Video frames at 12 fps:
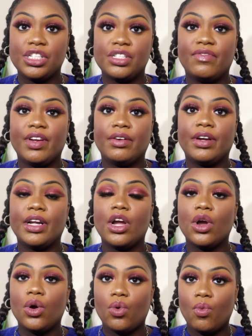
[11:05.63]
She's very
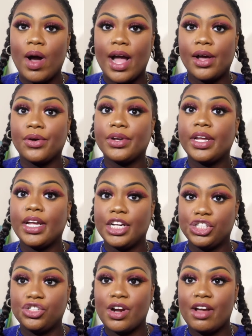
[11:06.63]
wild,
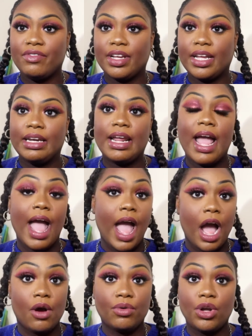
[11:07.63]
extravagant,
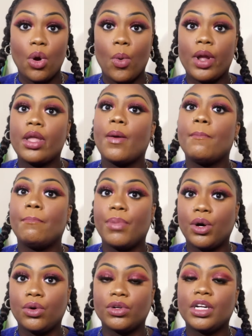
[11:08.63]
outgoing,
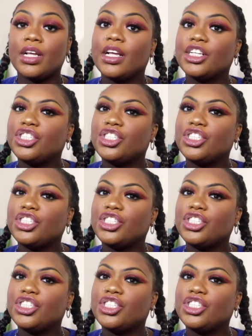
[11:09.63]
bold.